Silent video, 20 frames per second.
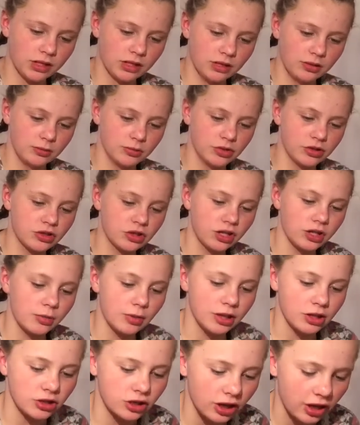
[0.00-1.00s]
I'm just trying to
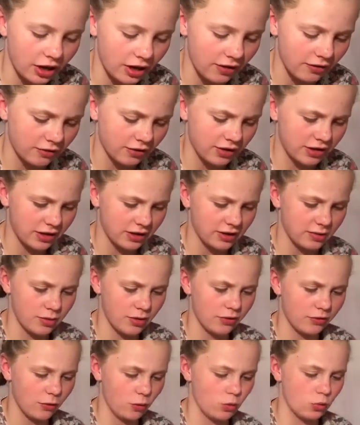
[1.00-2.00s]
make sure it has a
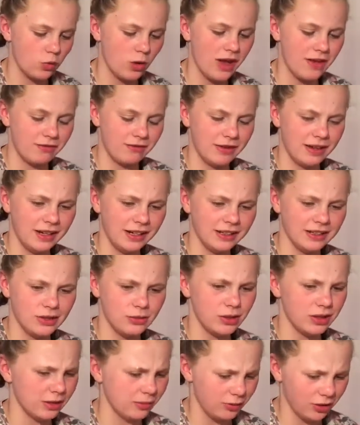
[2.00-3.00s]
bit of a wet feeling to
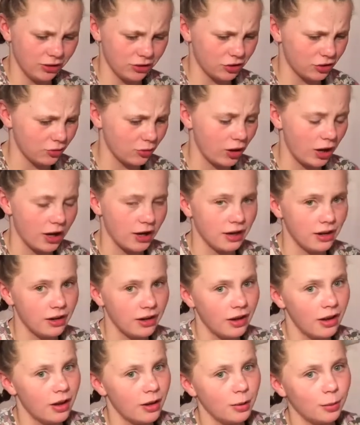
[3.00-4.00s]
it. I'm not sure why.
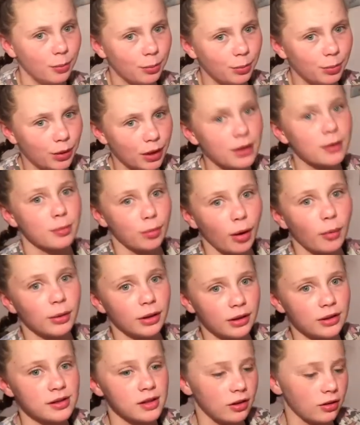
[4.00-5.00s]
Probably
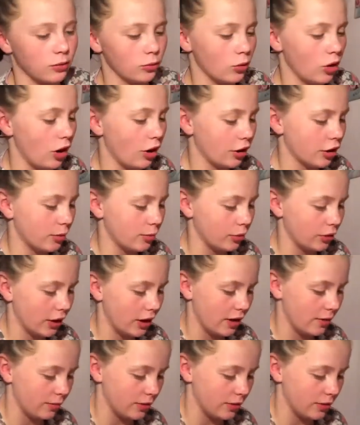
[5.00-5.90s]
because of all the water, but